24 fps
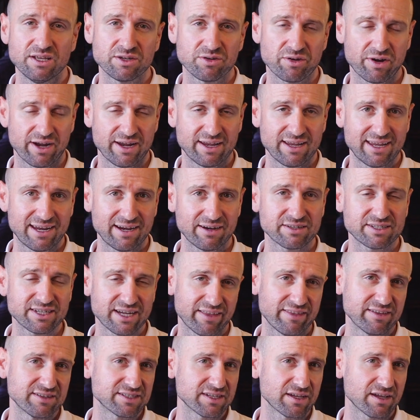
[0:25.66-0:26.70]
All right, here's
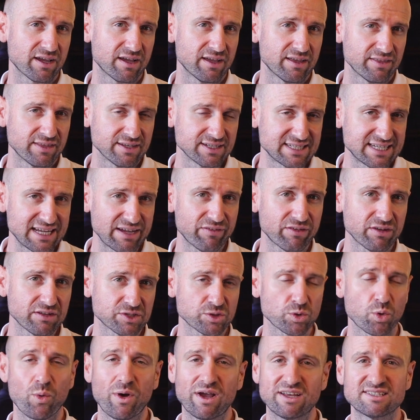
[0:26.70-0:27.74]
how. The devil
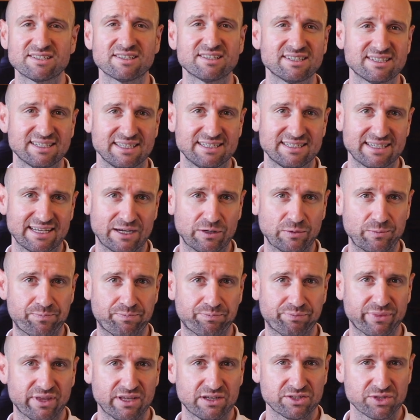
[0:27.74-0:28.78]
is always in the detail.
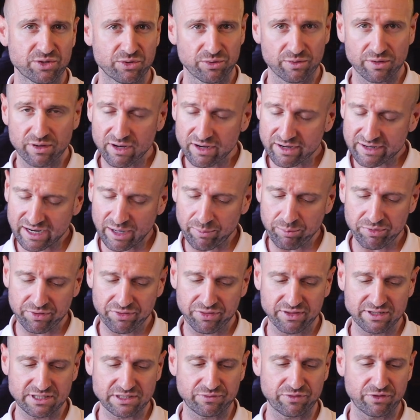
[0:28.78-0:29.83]
So a couple of
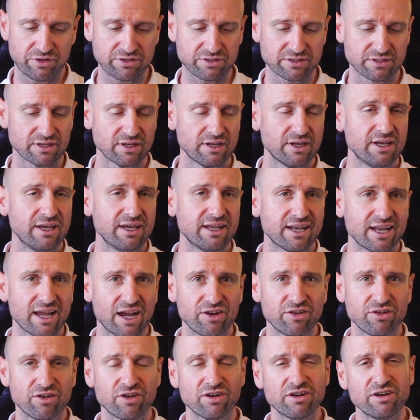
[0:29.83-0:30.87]
things first.
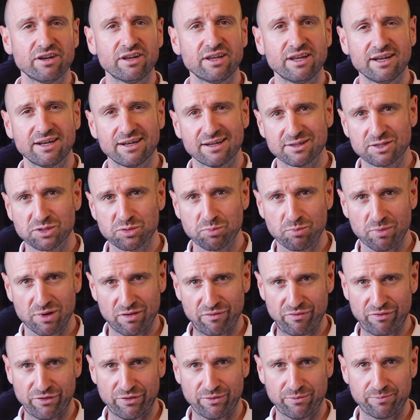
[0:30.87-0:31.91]
Now, you're going to need a
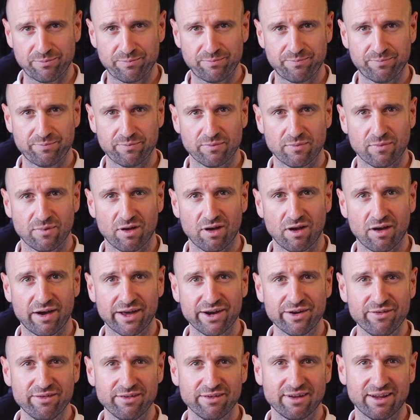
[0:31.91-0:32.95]
smartphone. I
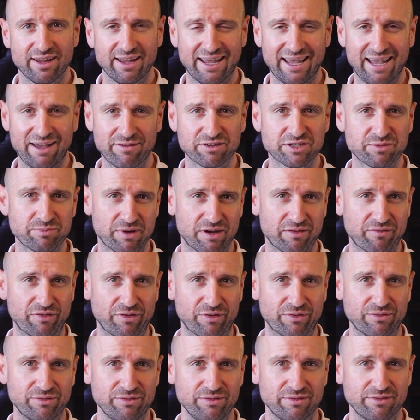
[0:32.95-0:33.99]
don't have a
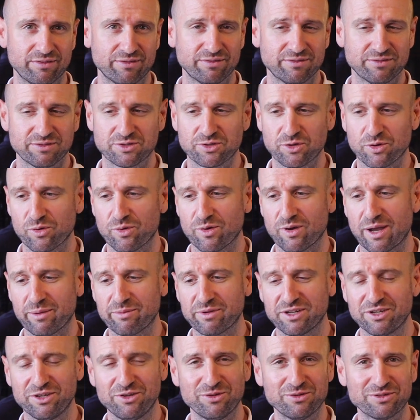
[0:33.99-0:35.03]
smartphone, so I'm
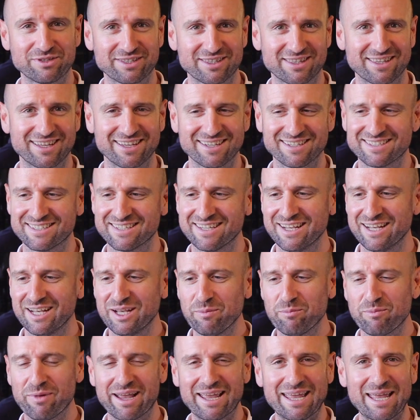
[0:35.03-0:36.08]
going to use
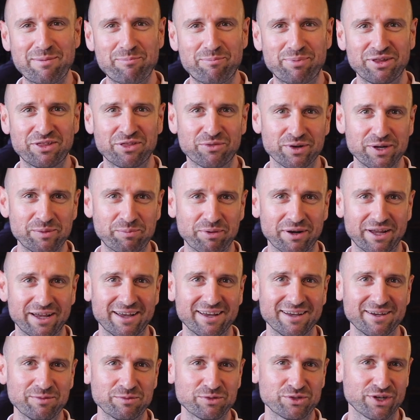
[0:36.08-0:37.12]
my MP3
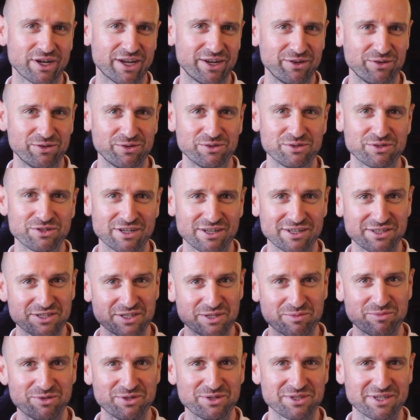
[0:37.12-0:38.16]
player, which I use to listen
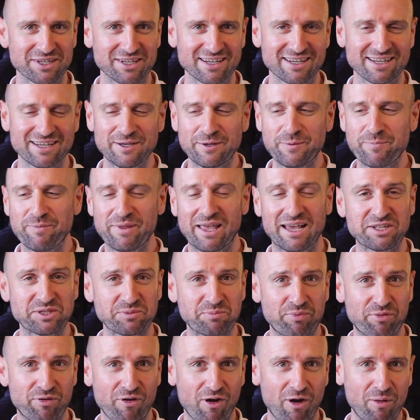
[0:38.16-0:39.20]
to music, as a
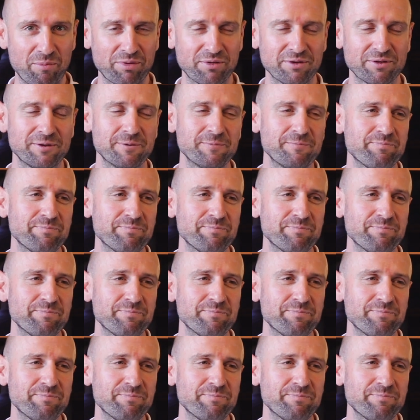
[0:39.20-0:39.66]
prop.